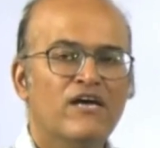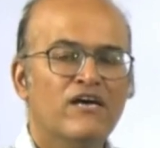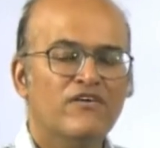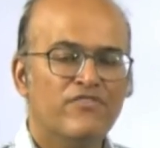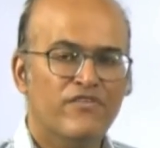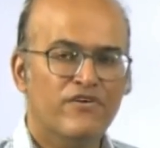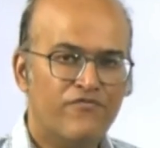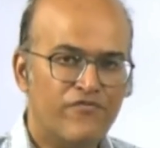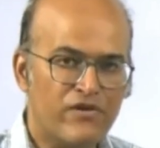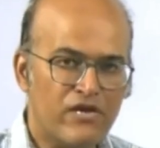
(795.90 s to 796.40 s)

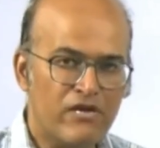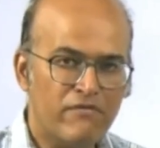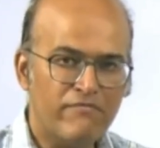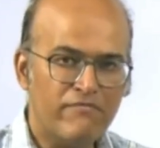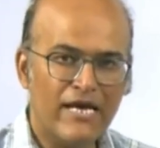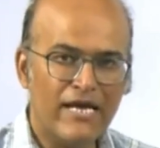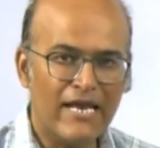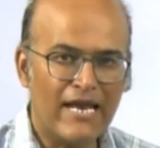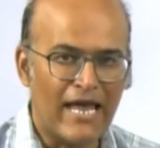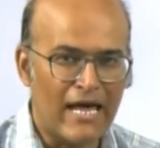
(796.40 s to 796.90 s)
the
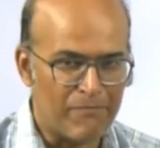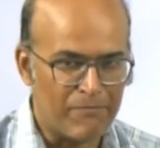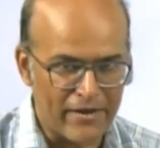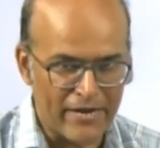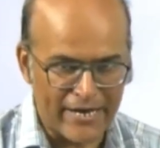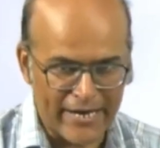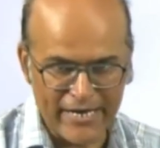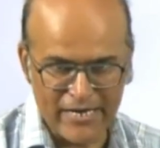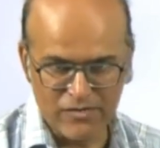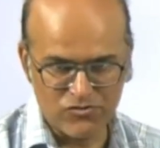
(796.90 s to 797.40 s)
female
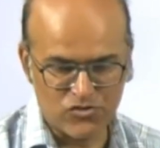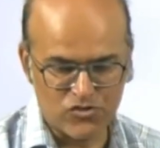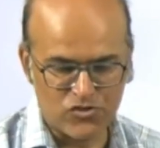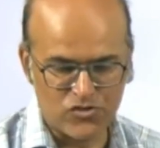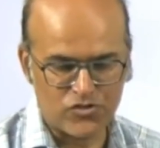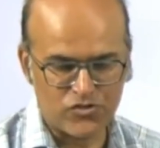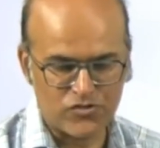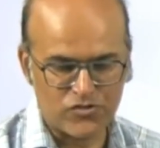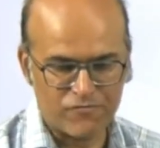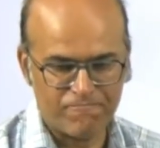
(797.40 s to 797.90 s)

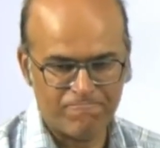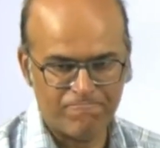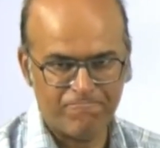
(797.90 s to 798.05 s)
applicants.